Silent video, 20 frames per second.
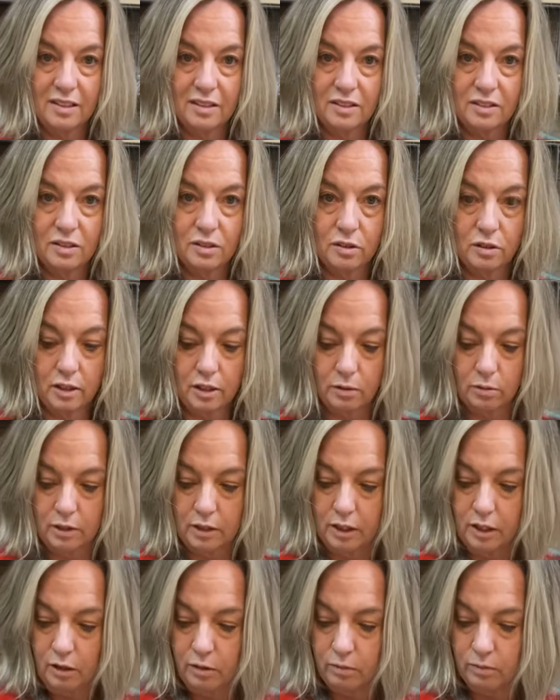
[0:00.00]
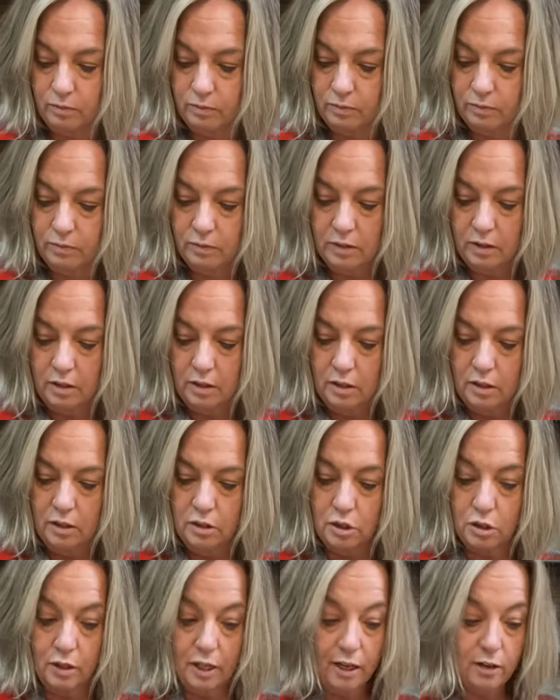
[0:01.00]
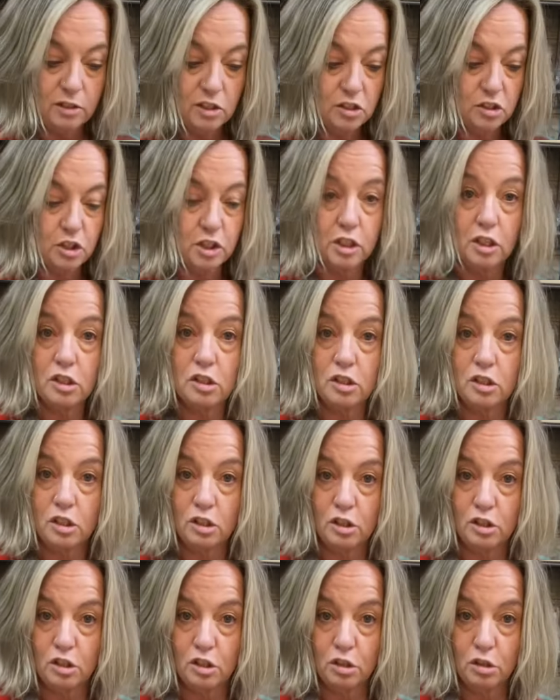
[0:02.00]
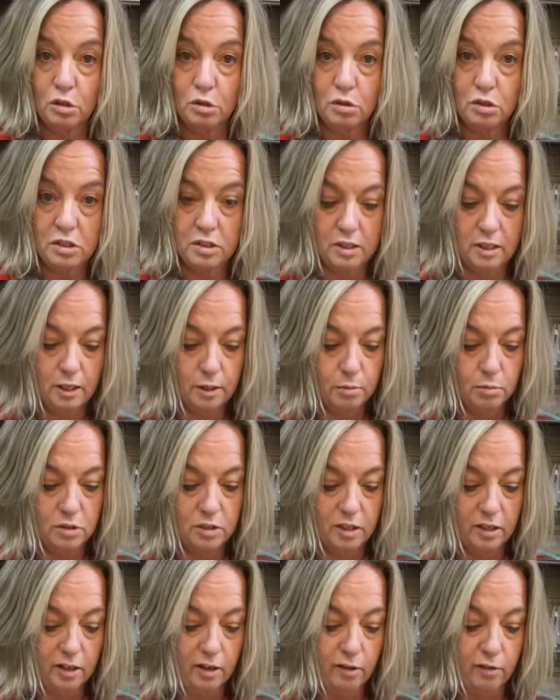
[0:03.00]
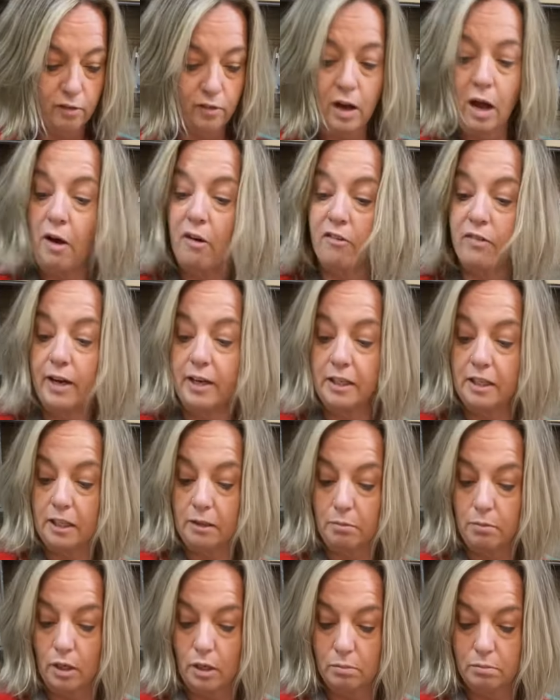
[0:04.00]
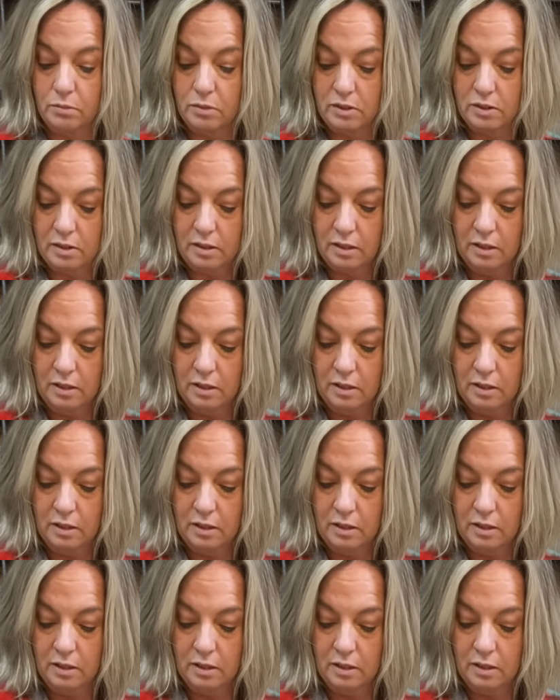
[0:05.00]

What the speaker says: So there we go. So that's just 2 stems of Viking mums.